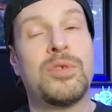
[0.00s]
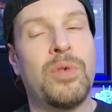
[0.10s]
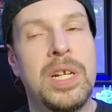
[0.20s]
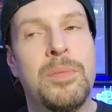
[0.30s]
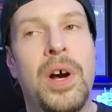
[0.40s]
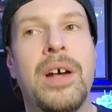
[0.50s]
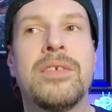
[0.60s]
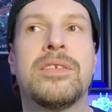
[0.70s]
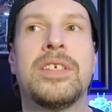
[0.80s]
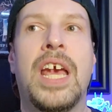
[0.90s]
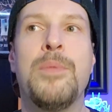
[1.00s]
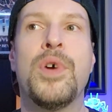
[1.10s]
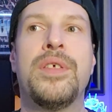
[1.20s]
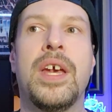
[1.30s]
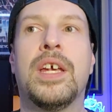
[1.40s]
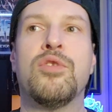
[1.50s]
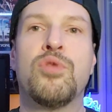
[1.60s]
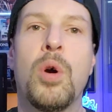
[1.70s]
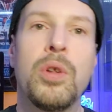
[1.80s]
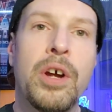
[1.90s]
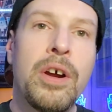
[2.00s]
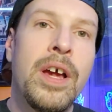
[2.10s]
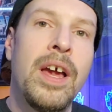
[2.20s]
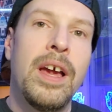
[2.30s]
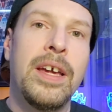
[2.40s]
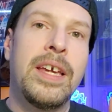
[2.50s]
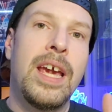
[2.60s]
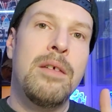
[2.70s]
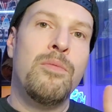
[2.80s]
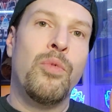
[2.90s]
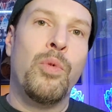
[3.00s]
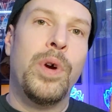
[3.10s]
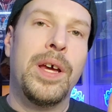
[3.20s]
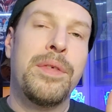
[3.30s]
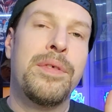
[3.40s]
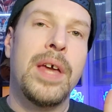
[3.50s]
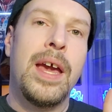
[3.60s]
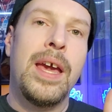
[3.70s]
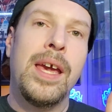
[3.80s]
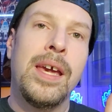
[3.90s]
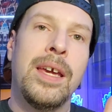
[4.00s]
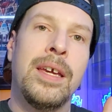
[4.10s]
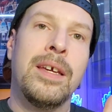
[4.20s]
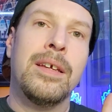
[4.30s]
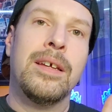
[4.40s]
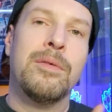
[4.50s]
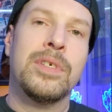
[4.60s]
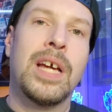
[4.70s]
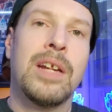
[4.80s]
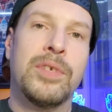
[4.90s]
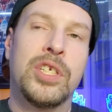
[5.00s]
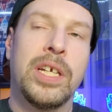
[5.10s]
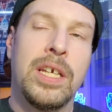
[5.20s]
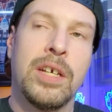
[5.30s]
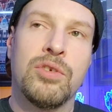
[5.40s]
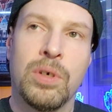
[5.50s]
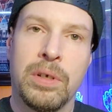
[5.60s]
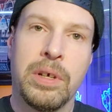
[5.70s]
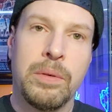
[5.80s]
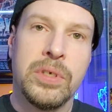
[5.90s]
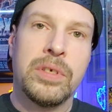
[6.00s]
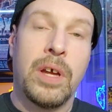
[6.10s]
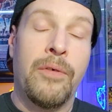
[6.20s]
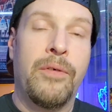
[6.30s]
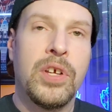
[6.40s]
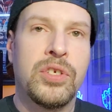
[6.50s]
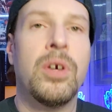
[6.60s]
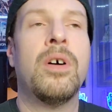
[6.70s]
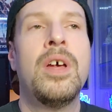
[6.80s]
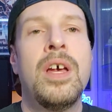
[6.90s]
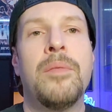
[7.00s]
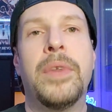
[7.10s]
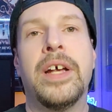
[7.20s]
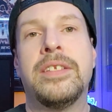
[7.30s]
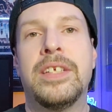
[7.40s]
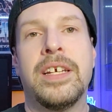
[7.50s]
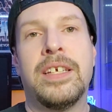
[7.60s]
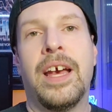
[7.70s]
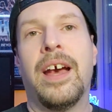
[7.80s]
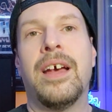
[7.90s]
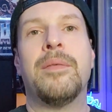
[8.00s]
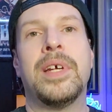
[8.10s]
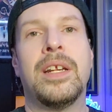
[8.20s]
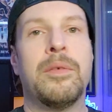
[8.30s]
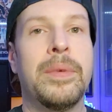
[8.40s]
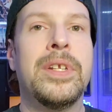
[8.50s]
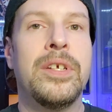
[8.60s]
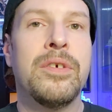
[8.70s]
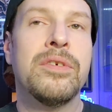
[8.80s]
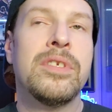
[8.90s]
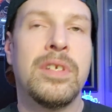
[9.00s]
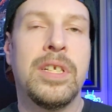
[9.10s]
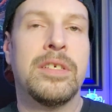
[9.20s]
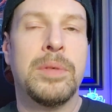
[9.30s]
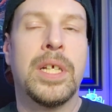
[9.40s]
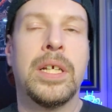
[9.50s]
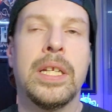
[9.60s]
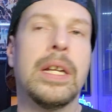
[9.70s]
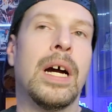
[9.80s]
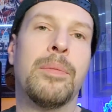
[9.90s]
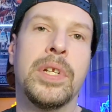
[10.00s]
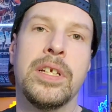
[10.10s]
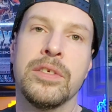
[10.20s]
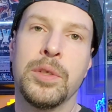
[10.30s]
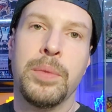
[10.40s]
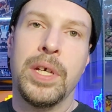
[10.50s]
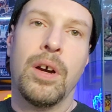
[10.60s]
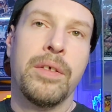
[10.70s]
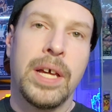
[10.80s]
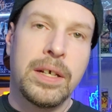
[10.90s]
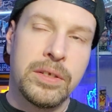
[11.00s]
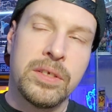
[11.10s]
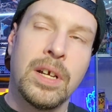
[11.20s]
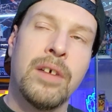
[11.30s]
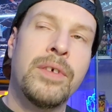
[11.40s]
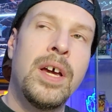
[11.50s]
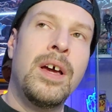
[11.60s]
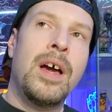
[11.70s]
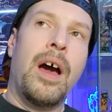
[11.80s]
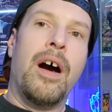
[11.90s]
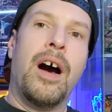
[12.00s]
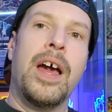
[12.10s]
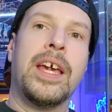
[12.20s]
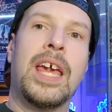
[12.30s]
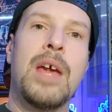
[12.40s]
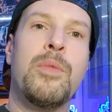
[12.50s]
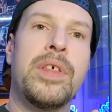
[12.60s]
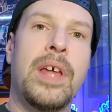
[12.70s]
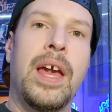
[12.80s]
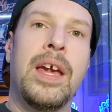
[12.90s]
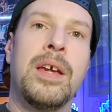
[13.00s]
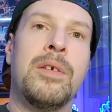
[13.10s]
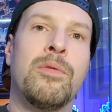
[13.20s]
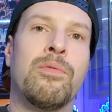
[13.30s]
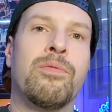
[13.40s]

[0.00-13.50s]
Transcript: 20 bucks. Came with a controller. It came with a. It was kind of a janky controller. It was official, but yeah, I mean, it's been used. It needs to be cleaned up. It needs to be all that good stuff. Uh, it came with a